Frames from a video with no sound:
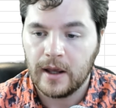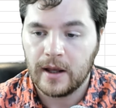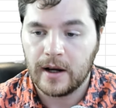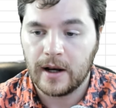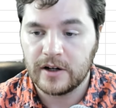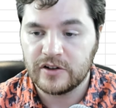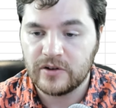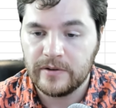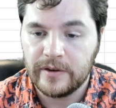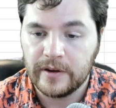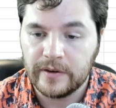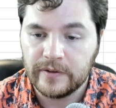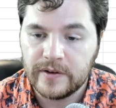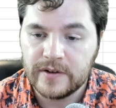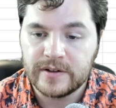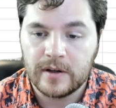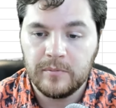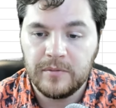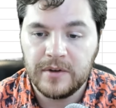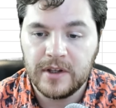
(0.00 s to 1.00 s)
And I actually think
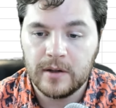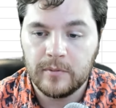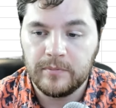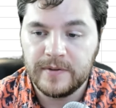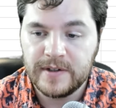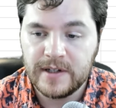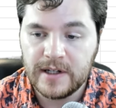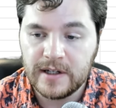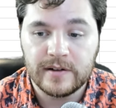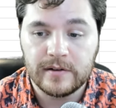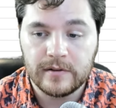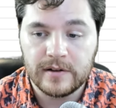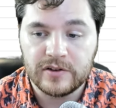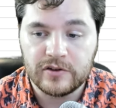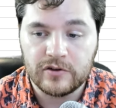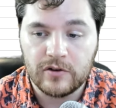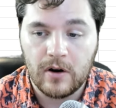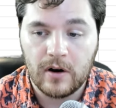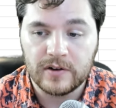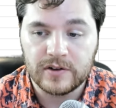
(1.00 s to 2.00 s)
this could be a decently
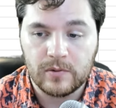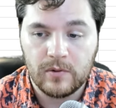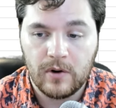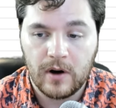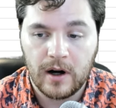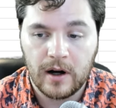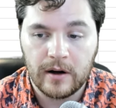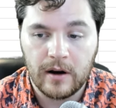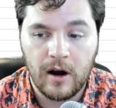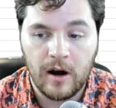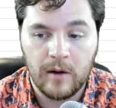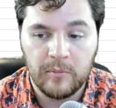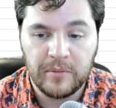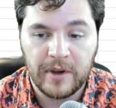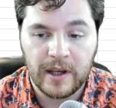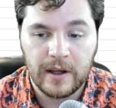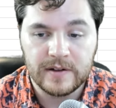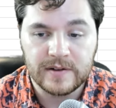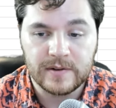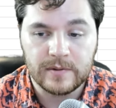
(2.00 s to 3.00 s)
strong squad on
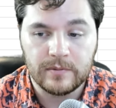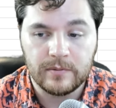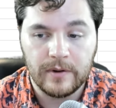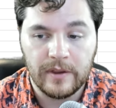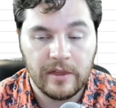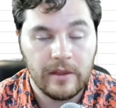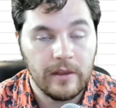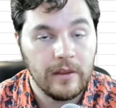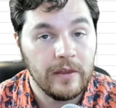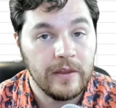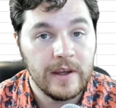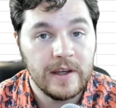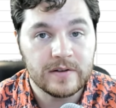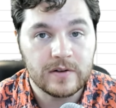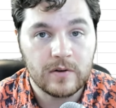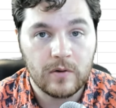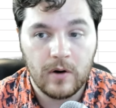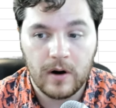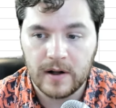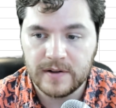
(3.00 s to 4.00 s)
pace with
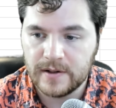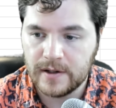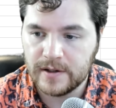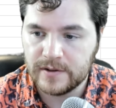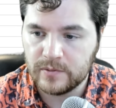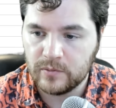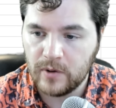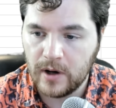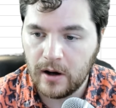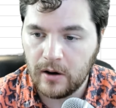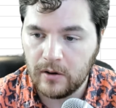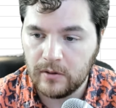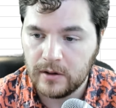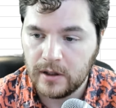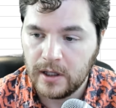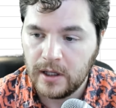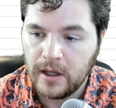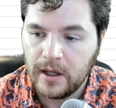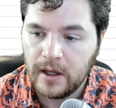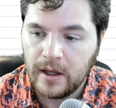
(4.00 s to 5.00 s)
these squads as well.